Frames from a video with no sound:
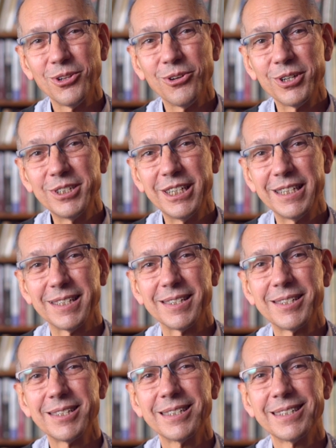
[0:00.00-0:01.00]
Lord
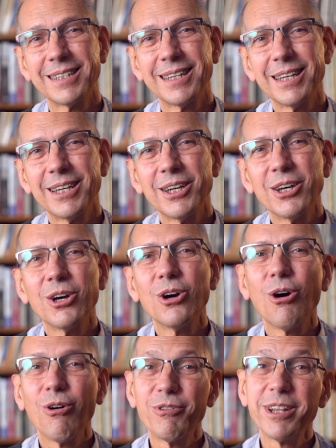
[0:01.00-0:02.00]
Jesus.
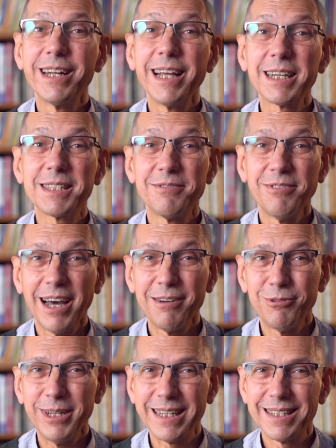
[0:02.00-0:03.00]
Over the next 5
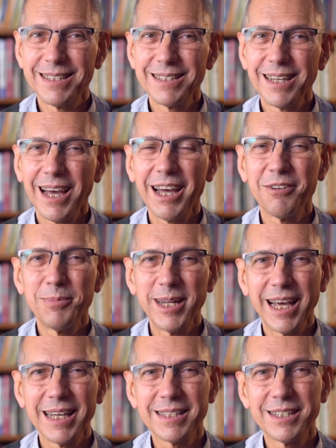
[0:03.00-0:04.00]
weeks, I have been
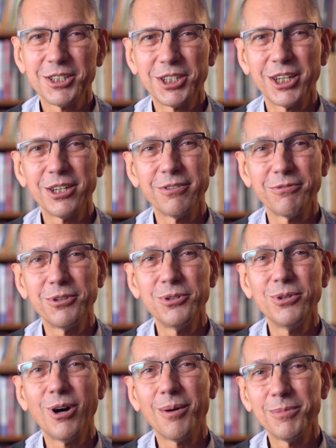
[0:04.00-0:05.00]
asked to share a
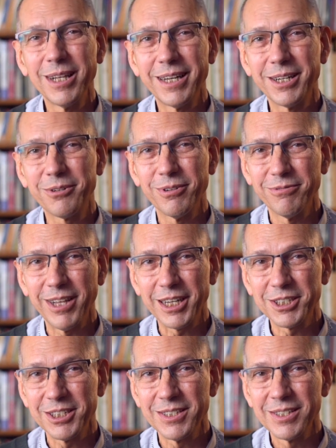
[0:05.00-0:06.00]
few homiletic
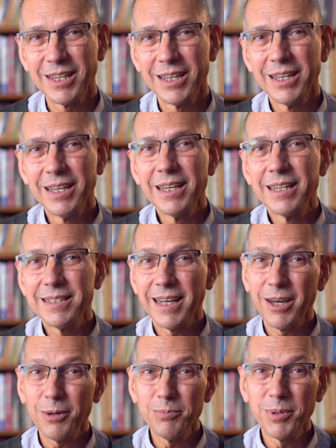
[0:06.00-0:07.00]
reflections to
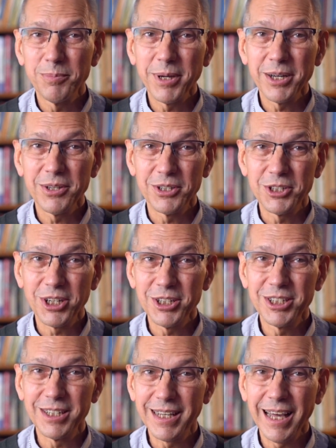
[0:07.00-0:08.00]
help prepare the
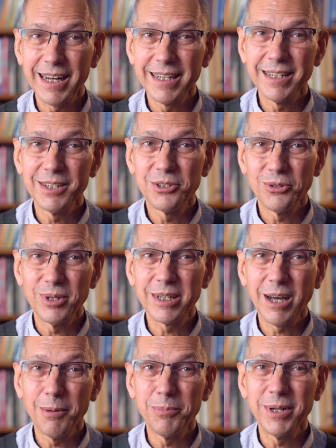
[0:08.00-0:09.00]
Church in Canada to
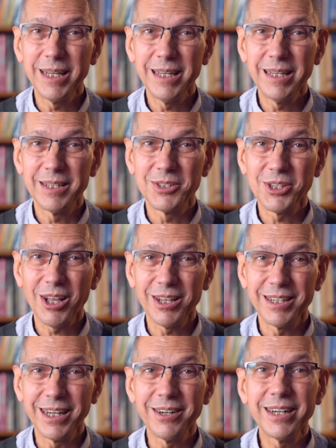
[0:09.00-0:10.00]
accompany in
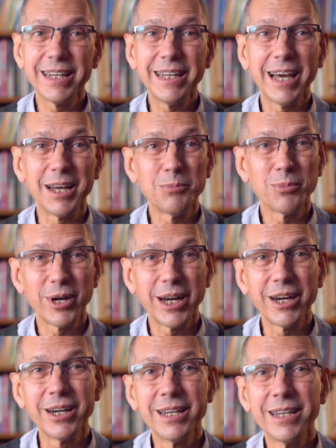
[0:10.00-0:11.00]
solidarity and prayer